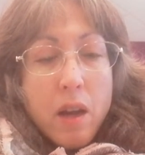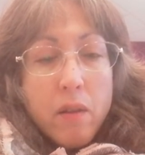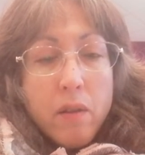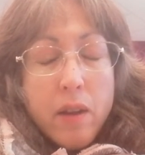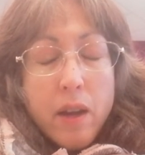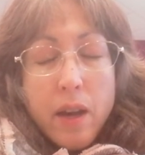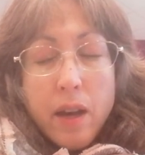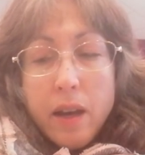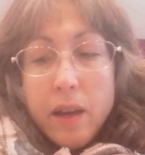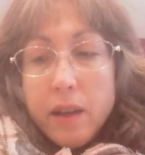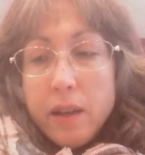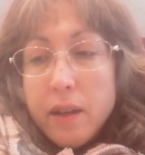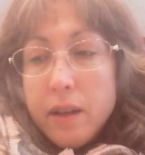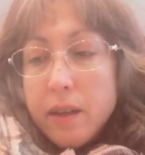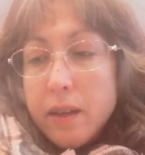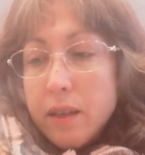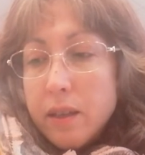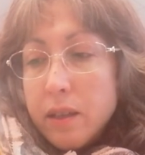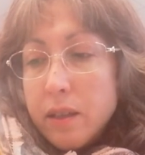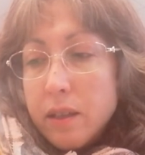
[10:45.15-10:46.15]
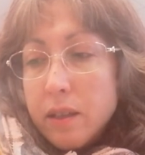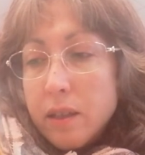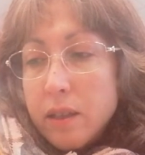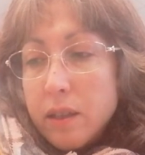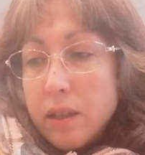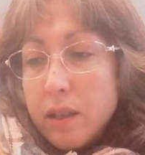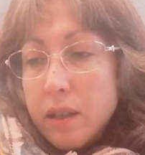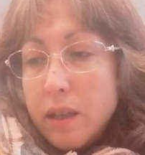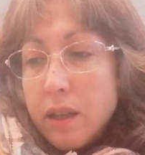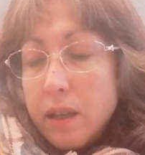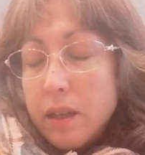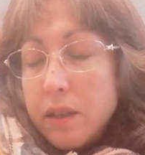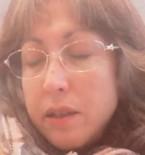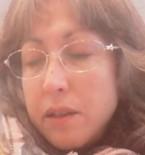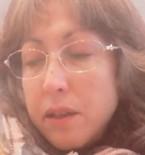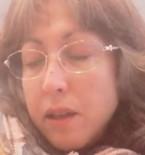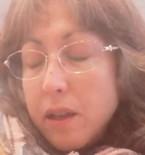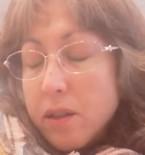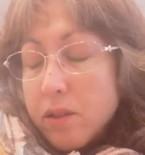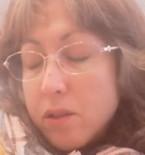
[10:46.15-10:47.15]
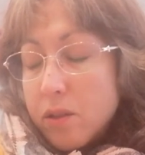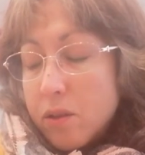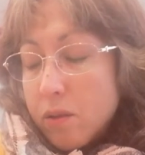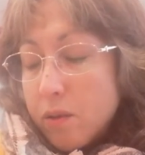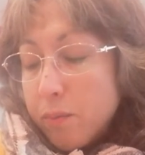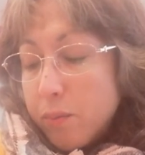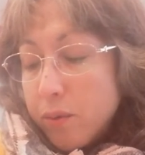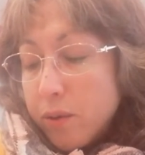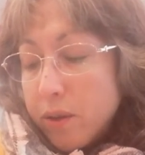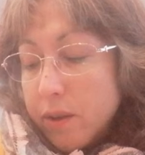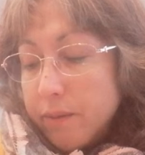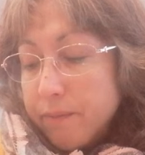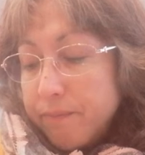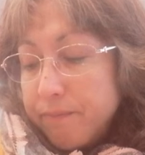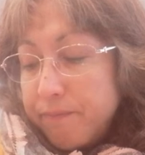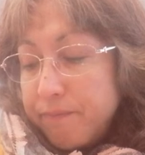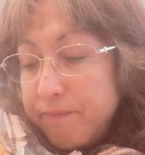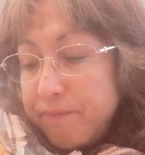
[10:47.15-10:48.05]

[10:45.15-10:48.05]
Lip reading: Okay. Anything else to report?